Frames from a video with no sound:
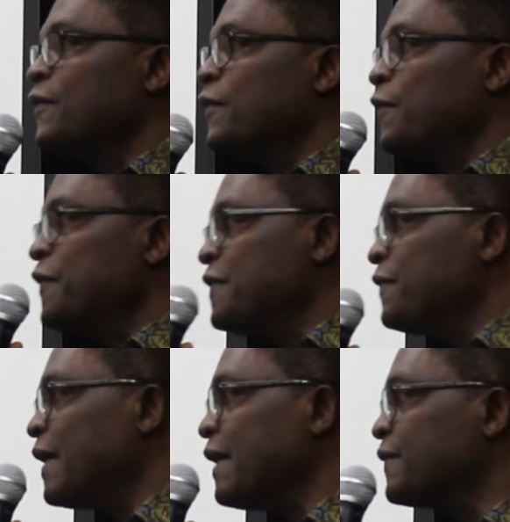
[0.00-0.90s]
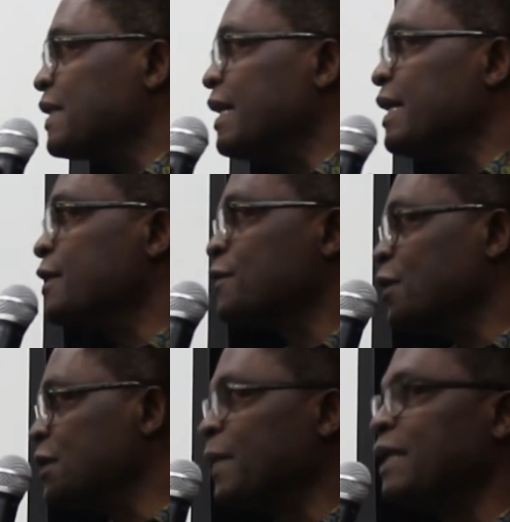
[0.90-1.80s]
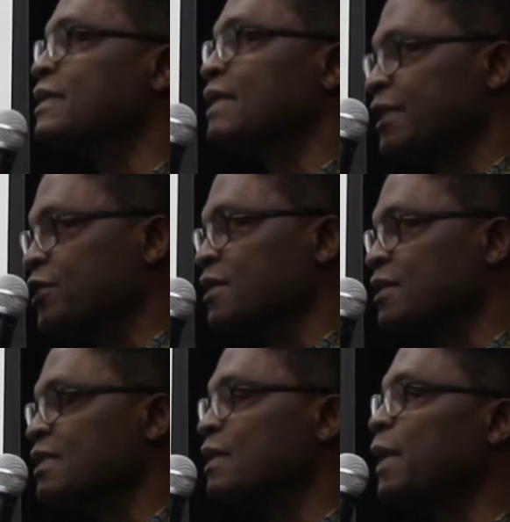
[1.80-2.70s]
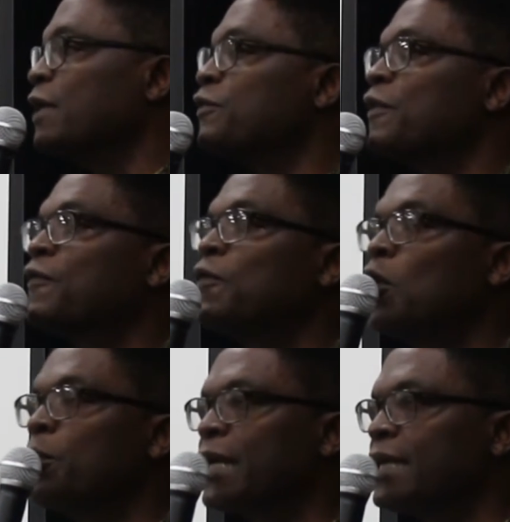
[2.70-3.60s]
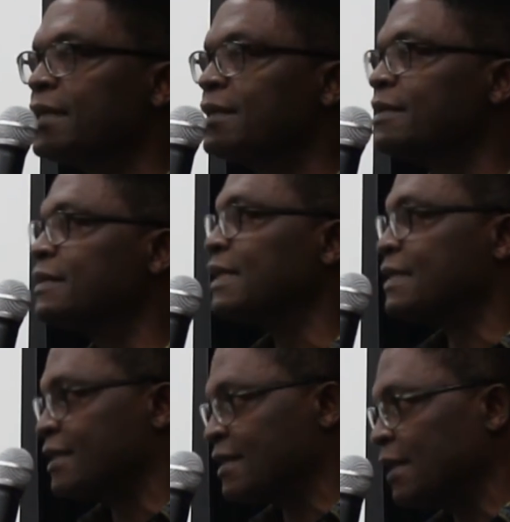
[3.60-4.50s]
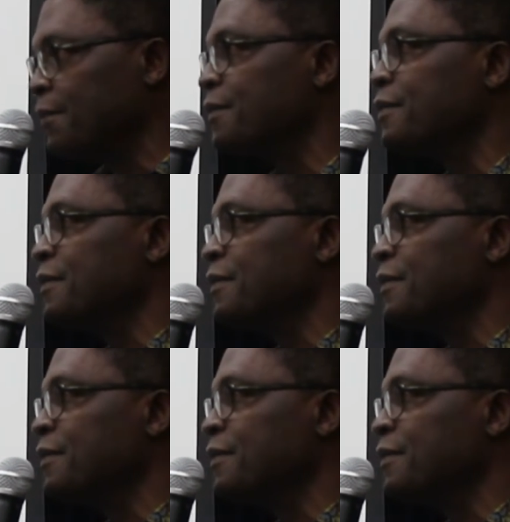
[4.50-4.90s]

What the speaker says: for 55(3), it's not about elections. It's about reforming the system.